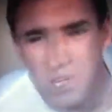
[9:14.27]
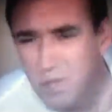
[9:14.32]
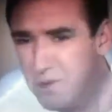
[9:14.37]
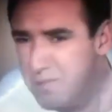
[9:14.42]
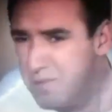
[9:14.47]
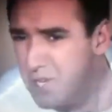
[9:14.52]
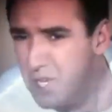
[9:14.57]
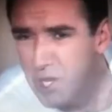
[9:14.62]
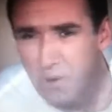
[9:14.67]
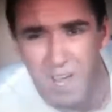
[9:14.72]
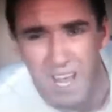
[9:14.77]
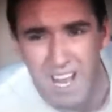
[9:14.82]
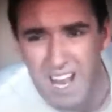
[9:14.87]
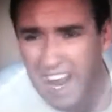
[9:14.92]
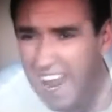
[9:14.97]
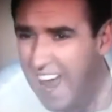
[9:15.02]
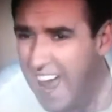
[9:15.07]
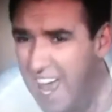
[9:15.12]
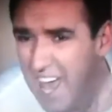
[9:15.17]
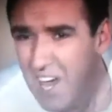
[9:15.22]
But Goober, you
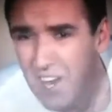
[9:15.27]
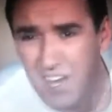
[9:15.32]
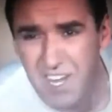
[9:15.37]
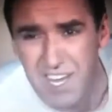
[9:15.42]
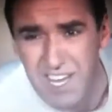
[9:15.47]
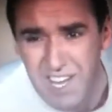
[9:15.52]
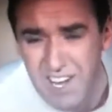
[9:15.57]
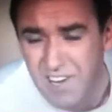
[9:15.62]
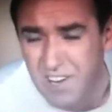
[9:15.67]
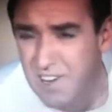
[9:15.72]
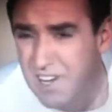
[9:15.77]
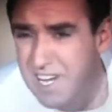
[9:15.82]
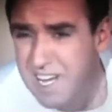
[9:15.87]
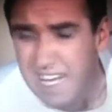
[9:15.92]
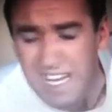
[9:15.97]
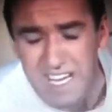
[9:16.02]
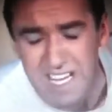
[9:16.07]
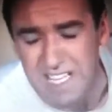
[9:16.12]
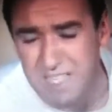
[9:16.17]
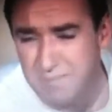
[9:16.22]
ain't allowed here.
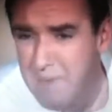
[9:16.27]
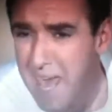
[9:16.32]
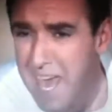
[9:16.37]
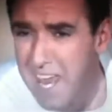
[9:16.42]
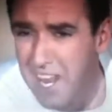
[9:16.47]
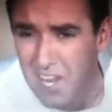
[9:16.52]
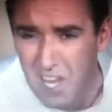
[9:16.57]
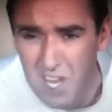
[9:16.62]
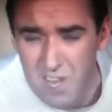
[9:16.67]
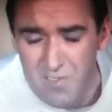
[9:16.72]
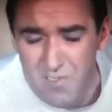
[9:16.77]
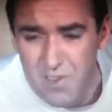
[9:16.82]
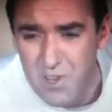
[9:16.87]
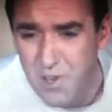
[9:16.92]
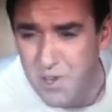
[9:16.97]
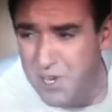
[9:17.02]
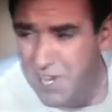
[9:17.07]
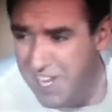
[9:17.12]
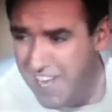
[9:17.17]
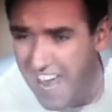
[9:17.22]
It's bad
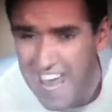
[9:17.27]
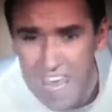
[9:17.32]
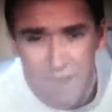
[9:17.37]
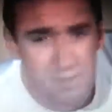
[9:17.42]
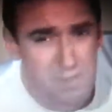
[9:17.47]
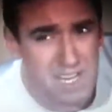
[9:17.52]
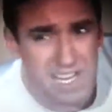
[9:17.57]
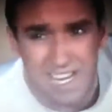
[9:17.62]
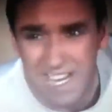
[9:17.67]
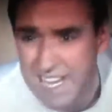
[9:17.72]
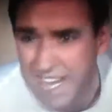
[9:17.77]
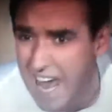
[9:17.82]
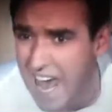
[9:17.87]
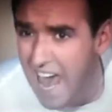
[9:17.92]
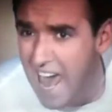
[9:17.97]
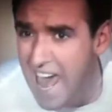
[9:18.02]
enough during the day, but at